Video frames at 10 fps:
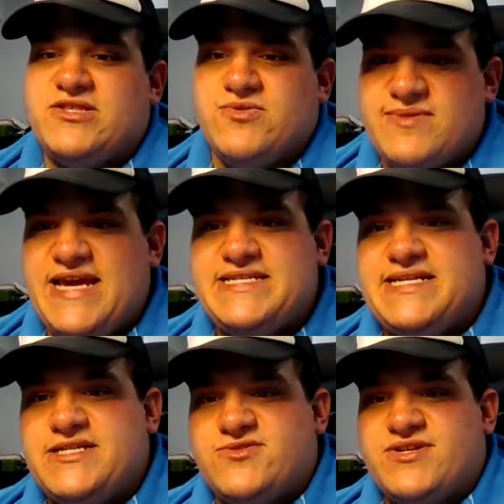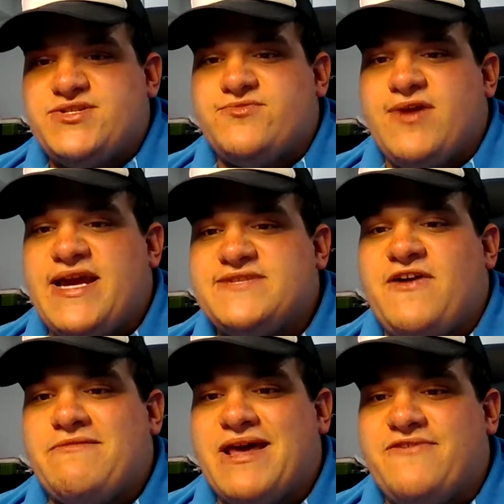by the 18-22 Rays,
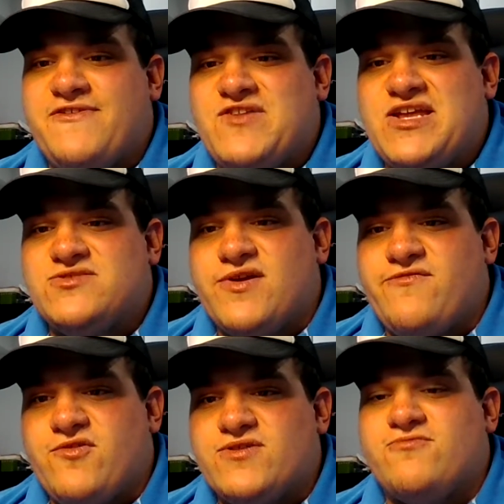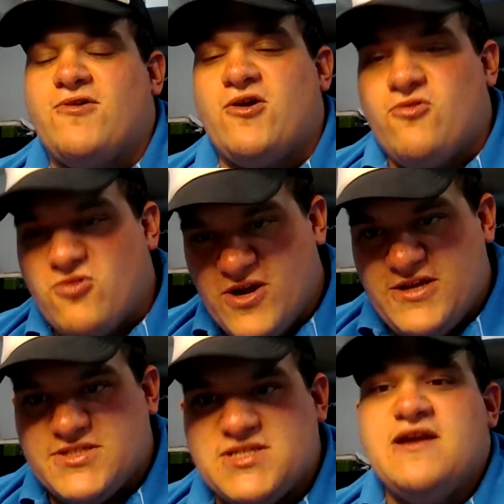followed by the 15-24
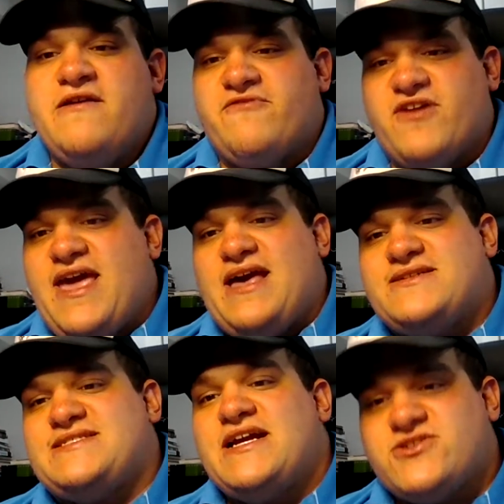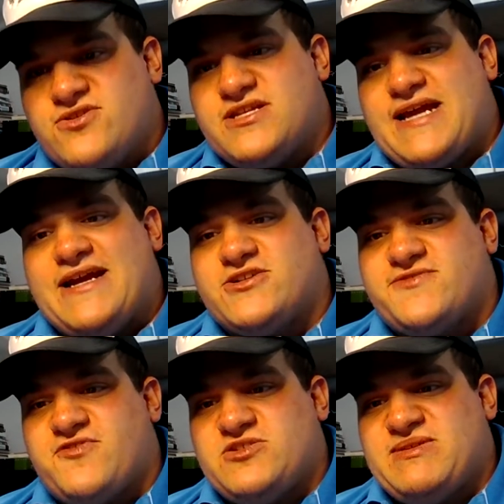Orioles. For the AL Central, the
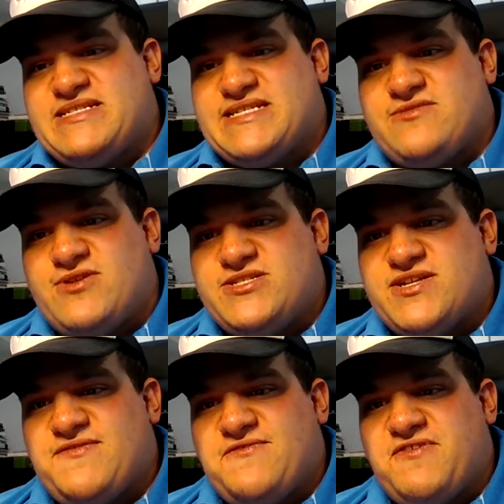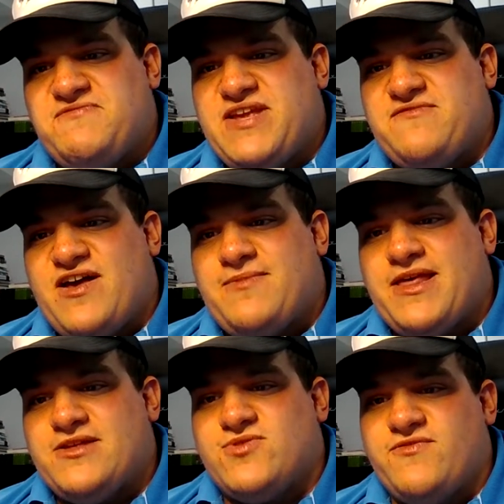Tigers in first place is 27-15, followed
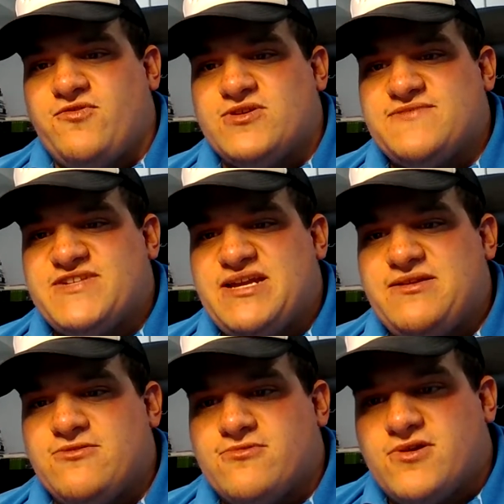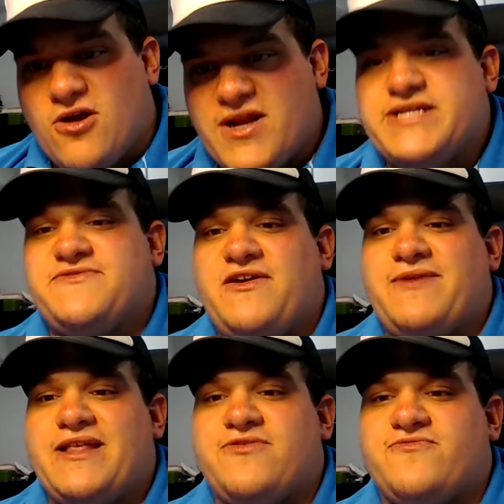by the 24-17 Guardians,
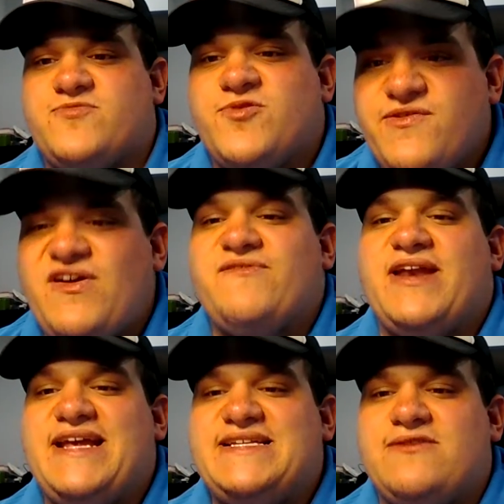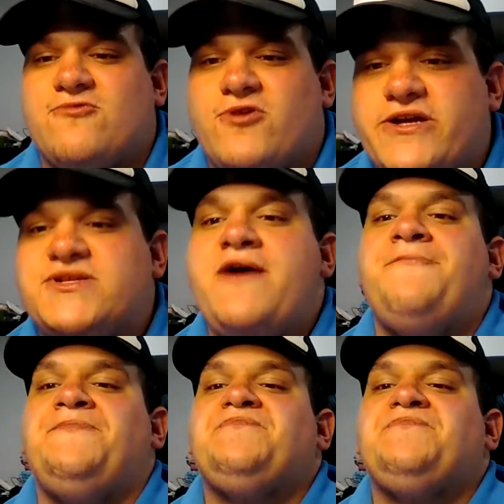followed by the 25-18 Royals,